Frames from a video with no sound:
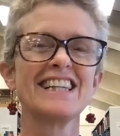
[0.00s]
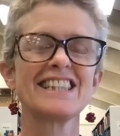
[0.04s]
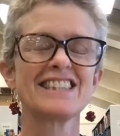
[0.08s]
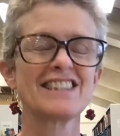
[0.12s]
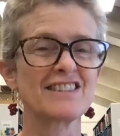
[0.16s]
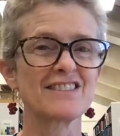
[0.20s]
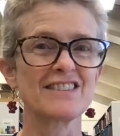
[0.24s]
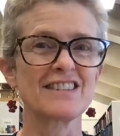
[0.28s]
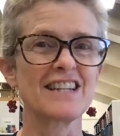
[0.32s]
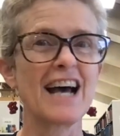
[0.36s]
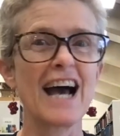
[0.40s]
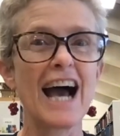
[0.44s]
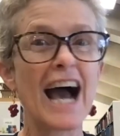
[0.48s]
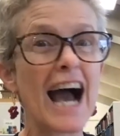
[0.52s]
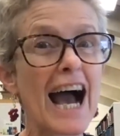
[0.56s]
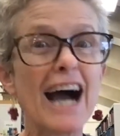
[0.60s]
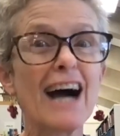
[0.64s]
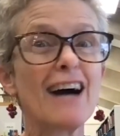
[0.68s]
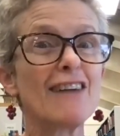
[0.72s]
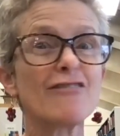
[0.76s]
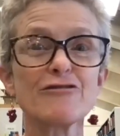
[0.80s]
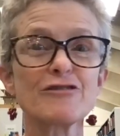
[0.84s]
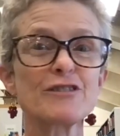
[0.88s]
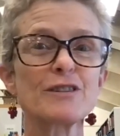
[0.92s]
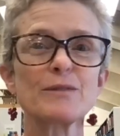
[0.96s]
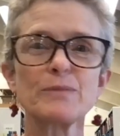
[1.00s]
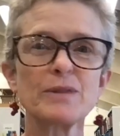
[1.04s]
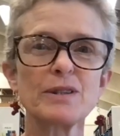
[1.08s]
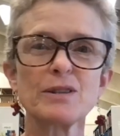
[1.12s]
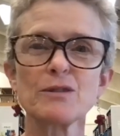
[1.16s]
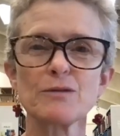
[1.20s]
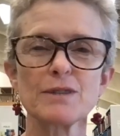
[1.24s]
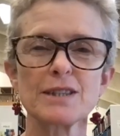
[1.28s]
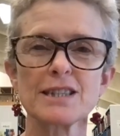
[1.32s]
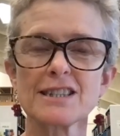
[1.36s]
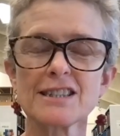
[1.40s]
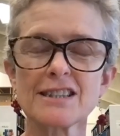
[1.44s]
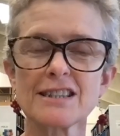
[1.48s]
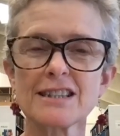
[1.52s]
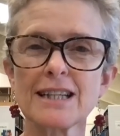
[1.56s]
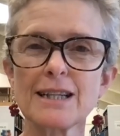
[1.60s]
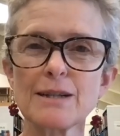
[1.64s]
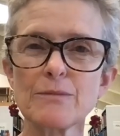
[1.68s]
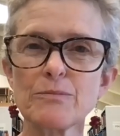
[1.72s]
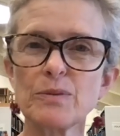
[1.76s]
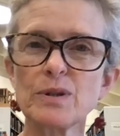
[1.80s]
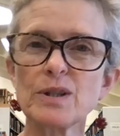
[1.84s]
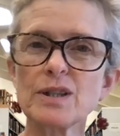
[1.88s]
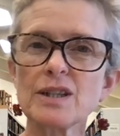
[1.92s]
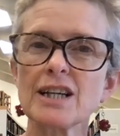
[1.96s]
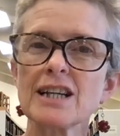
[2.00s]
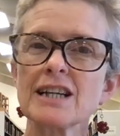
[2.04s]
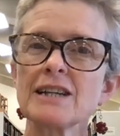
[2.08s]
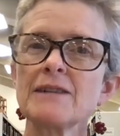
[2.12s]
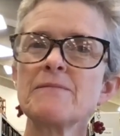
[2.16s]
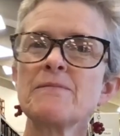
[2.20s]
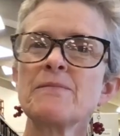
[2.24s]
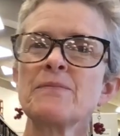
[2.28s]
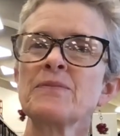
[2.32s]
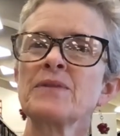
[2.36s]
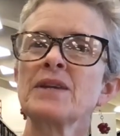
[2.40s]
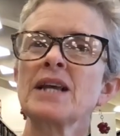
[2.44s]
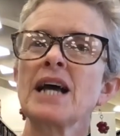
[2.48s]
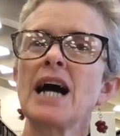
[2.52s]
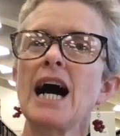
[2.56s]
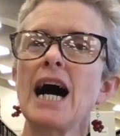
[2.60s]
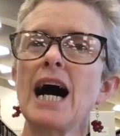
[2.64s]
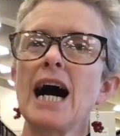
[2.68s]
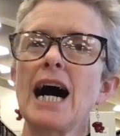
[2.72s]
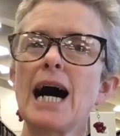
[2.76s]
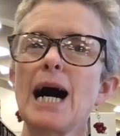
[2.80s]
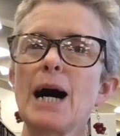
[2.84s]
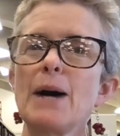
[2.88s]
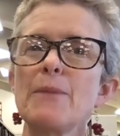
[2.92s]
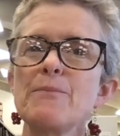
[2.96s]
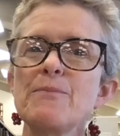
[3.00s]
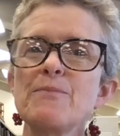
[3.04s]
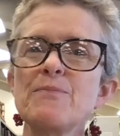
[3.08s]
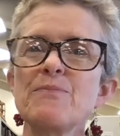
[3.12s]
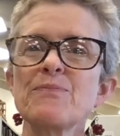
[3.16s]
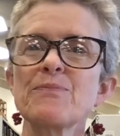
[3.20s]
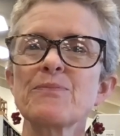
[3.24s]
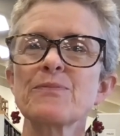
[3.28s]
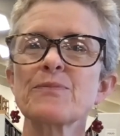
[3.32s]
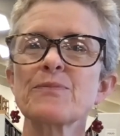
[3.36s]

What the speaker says: It doesn't have to be a real estate book. And